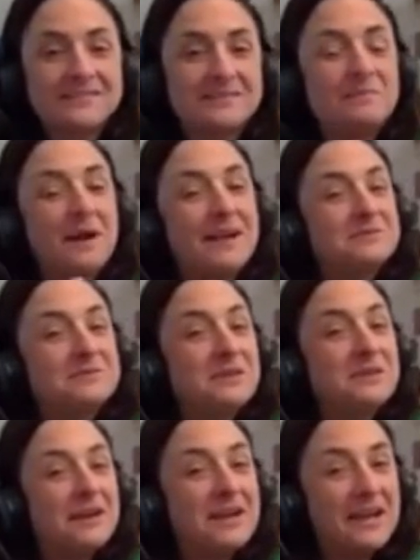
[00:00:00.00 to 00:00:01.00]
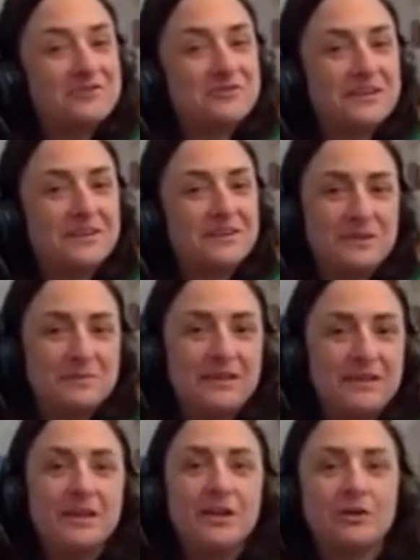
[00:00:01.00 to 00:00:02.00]
Pasta with a hat trick. Are you kidding
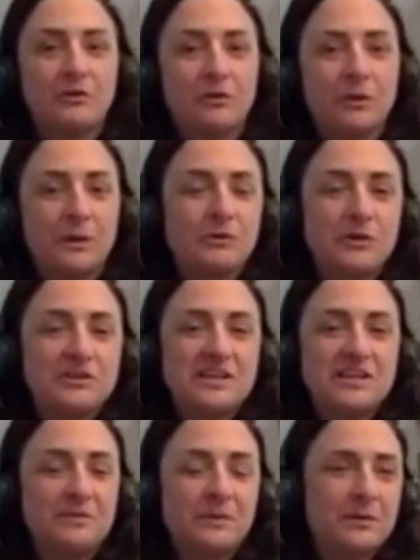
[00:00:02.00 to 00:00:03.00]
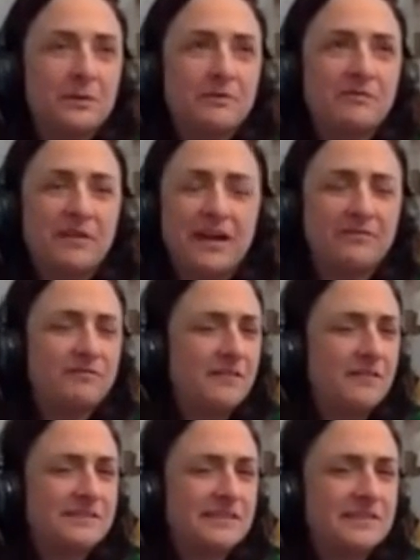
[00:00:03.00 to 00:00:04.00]
me? Go on. Christie had five
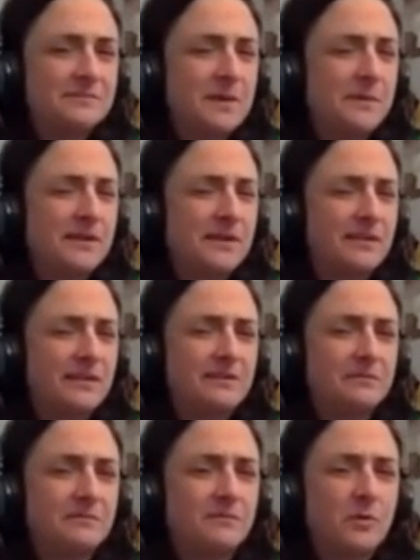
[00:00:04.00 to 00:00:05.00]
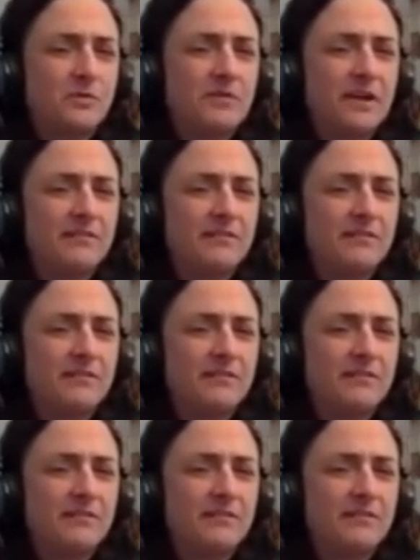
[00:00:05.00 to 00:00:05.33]
assists, maybe? I think 4 or 5.